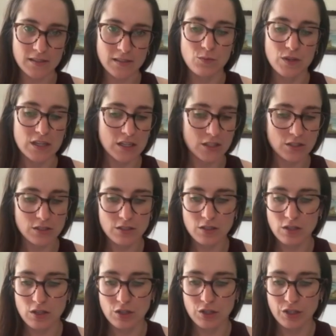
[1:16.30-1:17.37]
We can
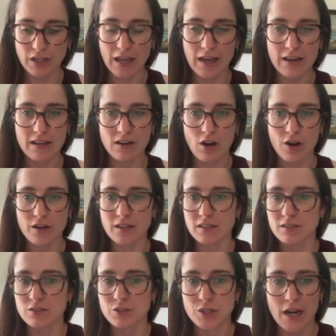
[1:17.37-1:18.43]
look at it on
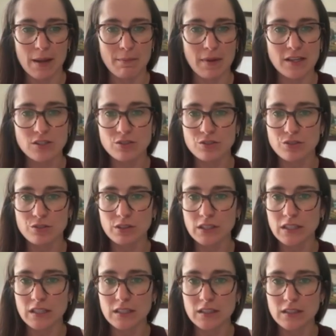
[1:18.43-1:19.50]
a
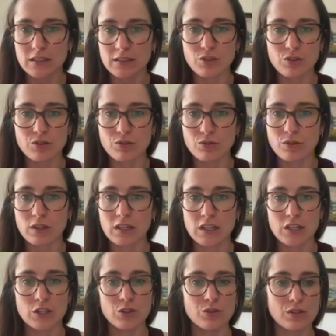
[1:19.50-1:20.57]
trimesterly view.
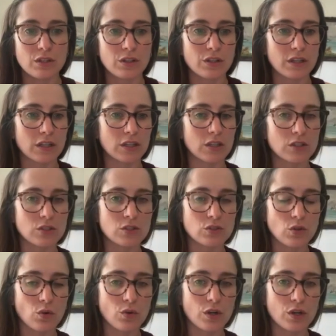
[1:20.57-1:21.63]
You can look at
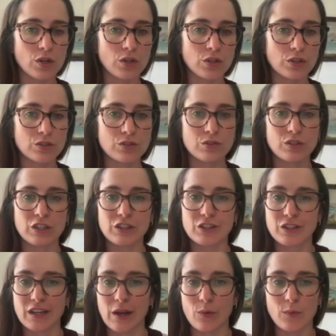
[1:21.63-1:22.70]
historicals. You can
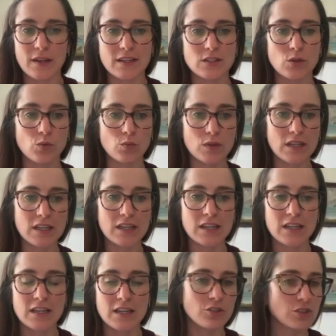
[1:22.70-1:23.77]
look at week to
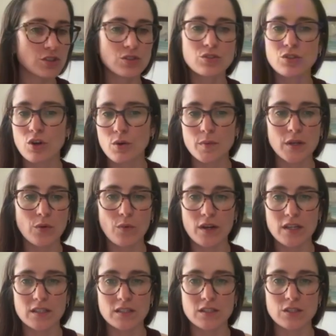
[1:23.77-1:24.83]
week. There's just so many
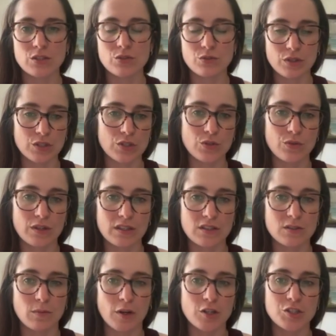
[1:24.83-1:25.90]
ways you can do it in
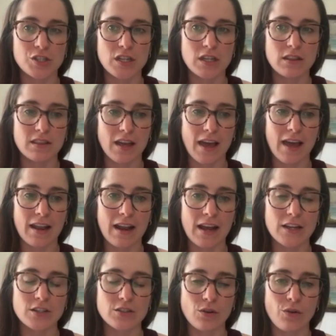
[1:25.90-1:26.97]
Smartsheet that
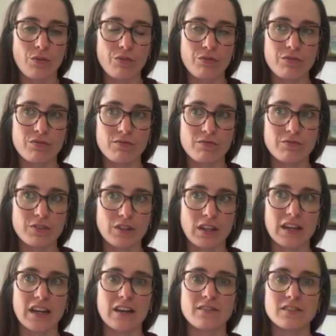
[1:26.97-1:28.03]
I don't feel
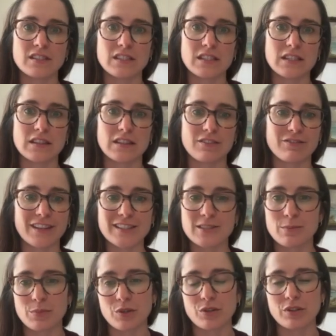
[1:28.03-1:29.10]
like I've seen the
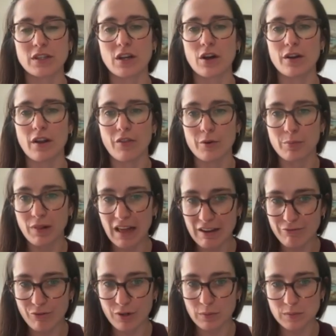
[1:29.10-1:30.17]
flexibility on other
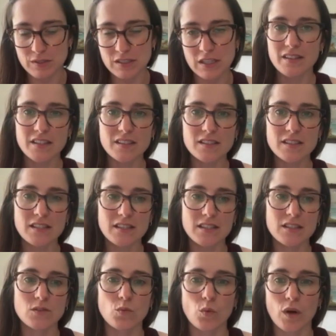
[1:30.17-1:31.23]
platforms. This
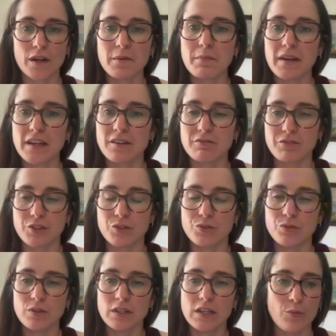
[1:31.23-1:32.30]
is one main
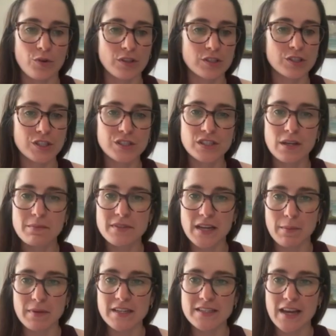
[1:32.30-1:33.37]
view with just some
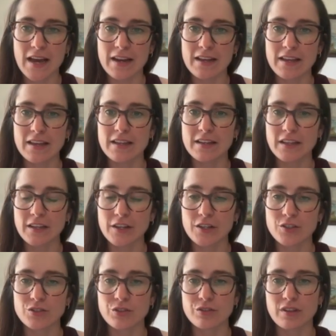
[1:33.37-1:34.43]
dummy data in
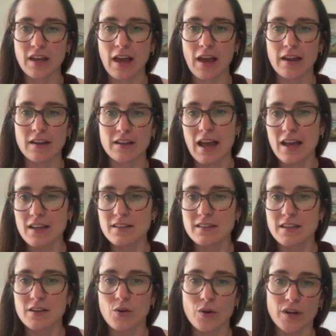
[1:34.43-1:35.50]
here so that as
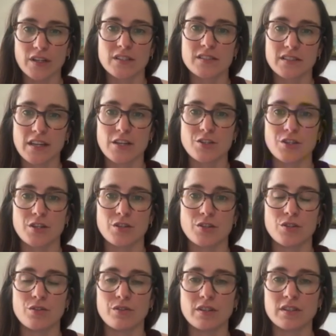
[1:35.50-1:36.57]
an organization,
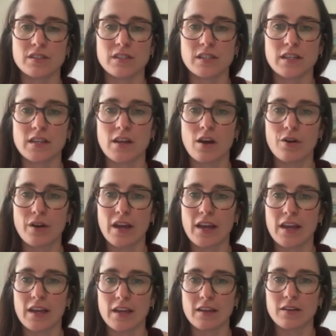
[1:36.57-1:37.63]
you can see,
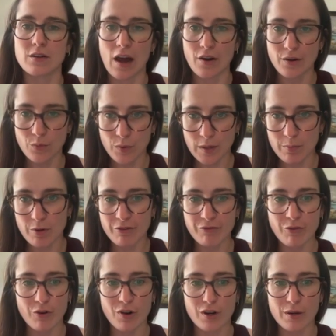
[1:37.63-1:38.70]
okay, how did we
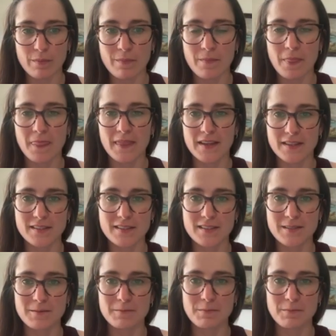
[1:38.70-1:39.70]
perform this